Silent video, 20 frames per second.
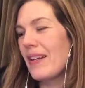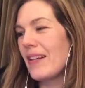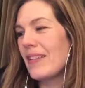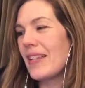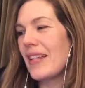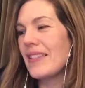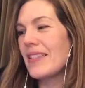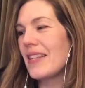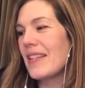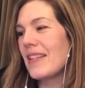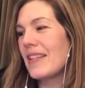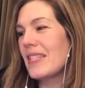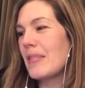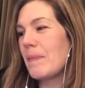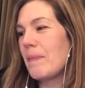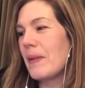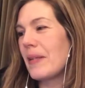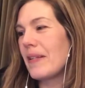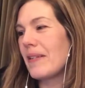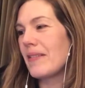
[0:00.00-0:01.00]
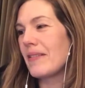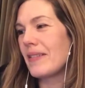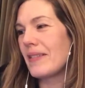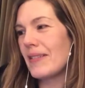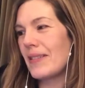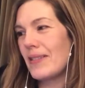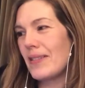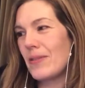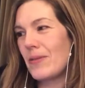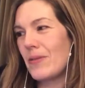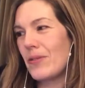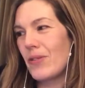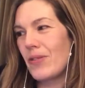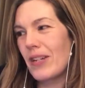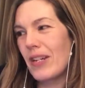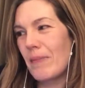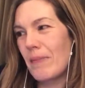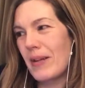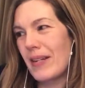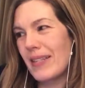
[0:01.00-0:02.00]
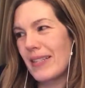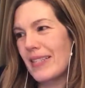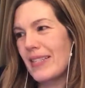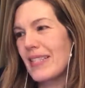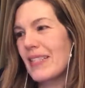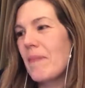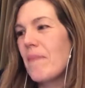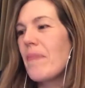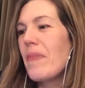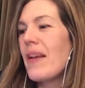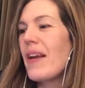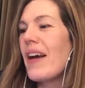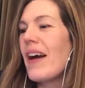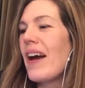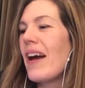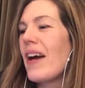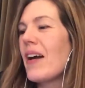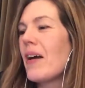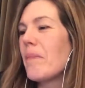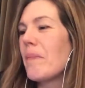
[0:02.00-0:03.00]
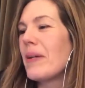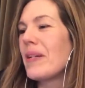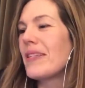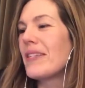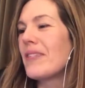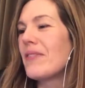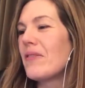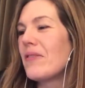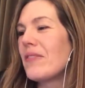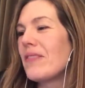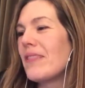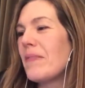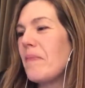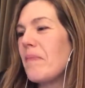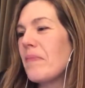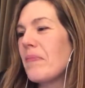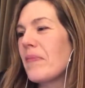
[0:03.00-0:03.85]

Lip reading: data that's been pseudonymized, personal